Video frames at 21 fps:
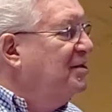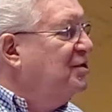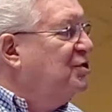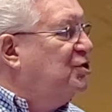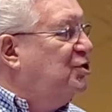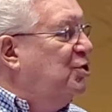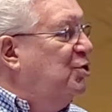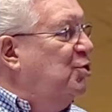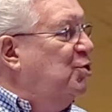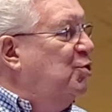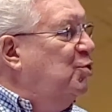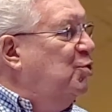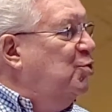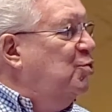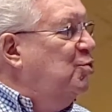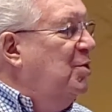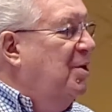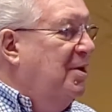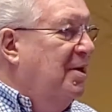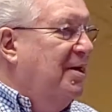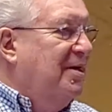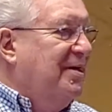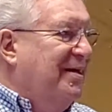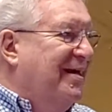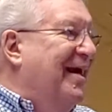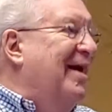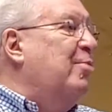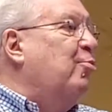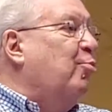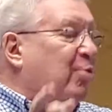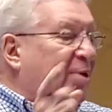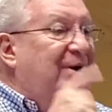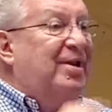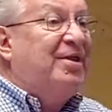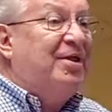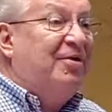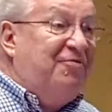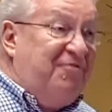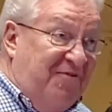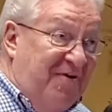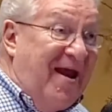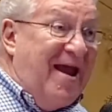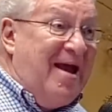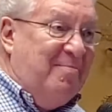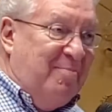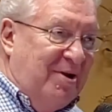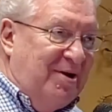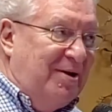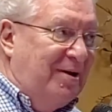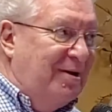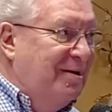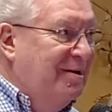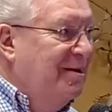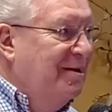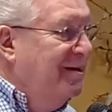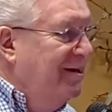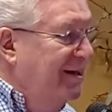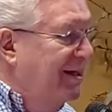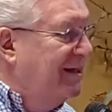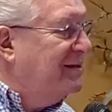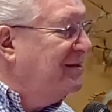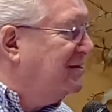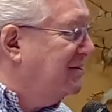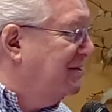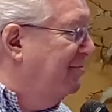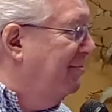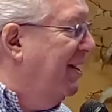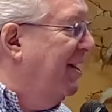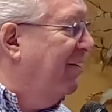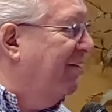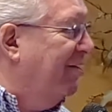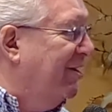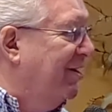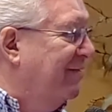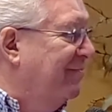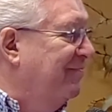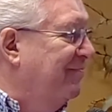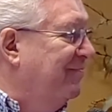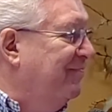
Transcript: to get rid of the famine in Samaria.